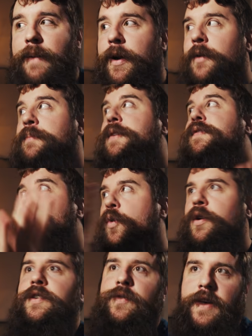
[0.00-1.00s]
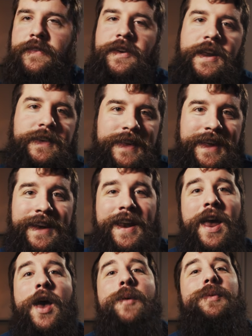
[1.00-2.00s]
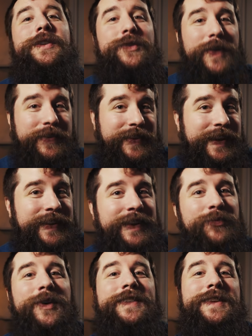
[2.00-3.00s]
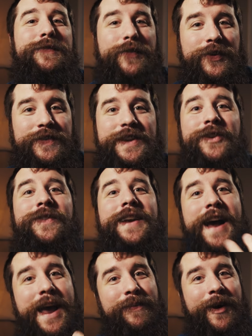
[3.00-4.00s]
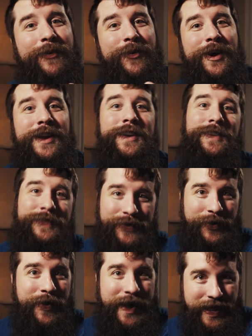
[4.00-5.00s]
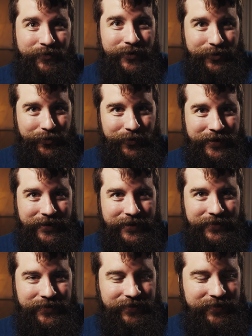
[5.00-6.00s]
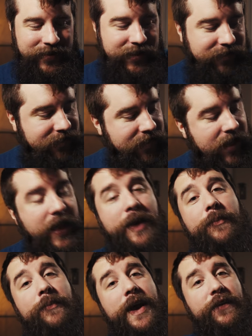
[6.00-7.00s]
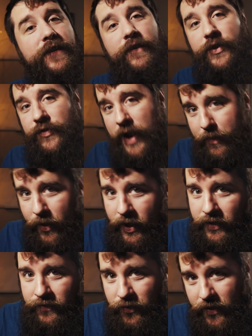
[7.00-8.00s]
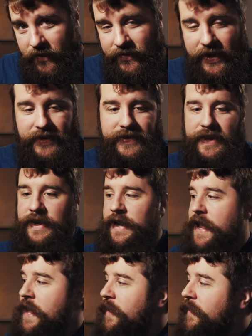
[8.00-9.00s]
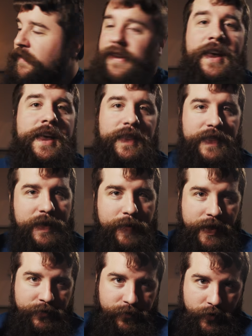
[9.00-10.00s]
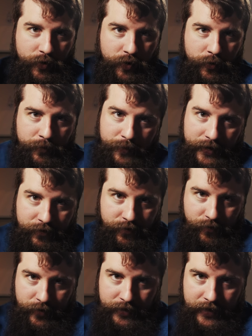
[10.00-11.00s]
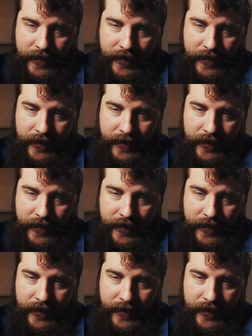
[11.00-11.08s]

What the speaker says: came out before 2018, but 2018 was the first year that I bought one, so I am including it in this list. My favorite tripod of 2018 is the Manfrotto Be Free